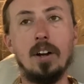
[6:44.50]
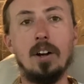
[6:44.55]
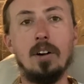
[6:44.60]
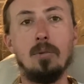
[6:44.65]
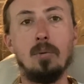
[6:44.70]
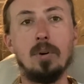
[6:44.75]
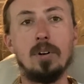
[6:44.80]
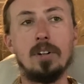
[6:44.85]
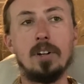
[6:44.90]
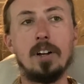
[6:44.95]

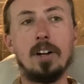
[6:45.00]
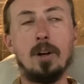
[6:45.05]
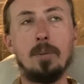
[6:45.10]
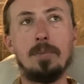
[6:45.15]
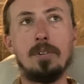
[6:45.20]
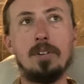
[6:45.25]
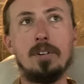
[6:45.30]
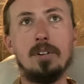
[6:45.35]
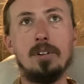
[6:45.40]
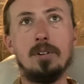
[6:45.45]
will
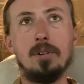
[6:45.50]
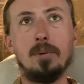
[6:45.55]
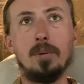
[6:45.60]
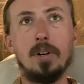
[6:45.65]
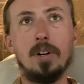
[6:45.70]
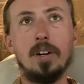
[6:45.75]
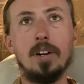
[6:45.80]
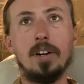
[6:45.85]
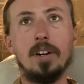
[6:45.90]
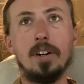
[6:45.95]
help
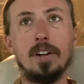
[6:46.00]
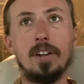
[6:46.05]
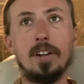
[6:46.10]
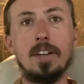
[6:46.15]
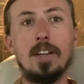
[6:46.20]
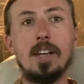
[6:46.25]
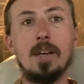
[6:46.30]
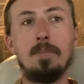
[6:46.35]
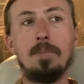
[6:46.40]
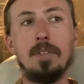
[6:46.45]
to
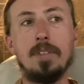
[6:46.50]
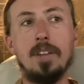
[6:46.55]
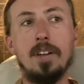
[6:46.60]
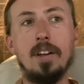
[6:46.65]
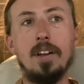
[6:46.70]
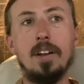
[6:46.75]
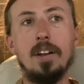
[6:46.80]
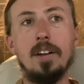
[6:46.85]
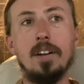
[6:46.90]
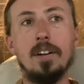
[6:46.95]
keep
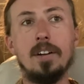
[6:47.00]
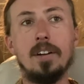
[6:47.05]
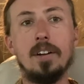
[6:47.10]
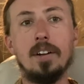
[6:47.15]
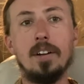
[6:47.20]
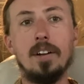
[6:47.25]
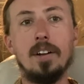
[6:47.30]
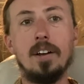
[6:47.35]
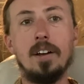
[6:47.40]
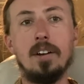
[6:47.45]
the
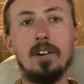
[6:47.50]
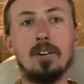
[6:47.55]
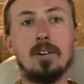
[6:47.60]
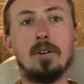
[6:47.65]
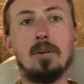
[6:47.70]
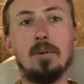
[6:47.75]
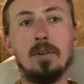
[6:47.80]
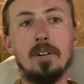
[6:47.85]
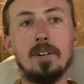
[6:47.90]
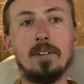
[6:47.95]

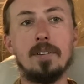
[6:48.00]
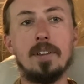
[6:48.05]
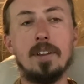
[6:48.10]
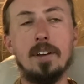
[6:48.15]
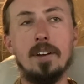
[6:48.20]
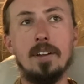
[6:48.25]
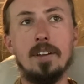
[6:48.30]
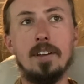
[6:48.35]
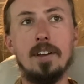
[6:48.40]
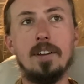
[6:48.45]

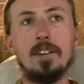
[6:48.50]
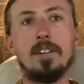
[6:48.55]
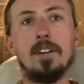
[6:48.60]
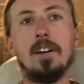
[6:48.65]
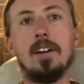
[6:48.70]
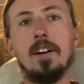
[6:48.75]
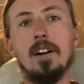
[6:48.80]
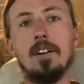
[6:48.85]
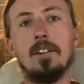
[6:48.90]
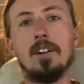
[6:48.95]

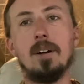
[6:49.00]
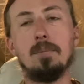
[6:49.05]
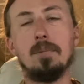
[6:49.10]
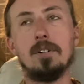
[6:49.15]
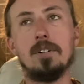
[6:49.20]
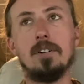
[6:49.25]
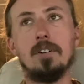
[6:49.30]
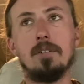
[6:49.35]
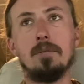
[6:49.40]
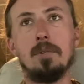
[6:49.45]
intake air
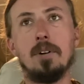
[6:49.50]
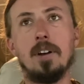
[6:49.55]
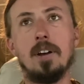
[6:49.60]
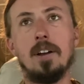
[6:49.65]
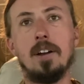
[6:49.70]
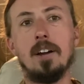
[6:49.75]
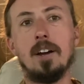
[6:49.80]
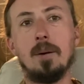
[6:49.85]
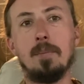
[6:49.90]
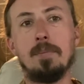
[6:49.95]
temperatures were
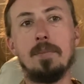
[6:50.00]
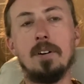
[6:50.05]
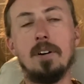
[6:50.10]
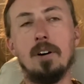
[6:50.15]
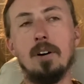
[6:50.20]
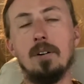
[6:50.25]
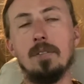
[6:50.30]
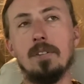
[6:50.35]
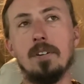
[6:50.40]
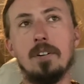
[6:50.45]
getting up to
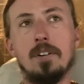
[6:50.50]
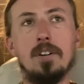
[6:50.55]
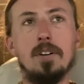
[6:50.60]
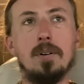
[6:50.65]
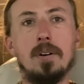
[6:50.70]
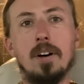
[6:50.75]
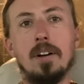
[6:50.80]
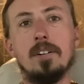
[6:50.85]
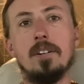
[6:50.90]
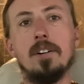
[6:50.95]
over
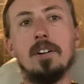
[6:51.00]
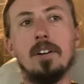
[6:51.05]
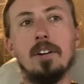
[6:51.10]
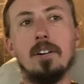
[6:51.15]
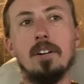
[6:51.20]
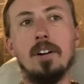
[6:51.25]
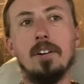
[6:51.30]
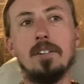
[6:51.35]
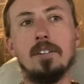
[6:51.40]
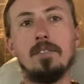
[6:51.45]
200
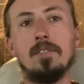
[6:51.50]
degrees.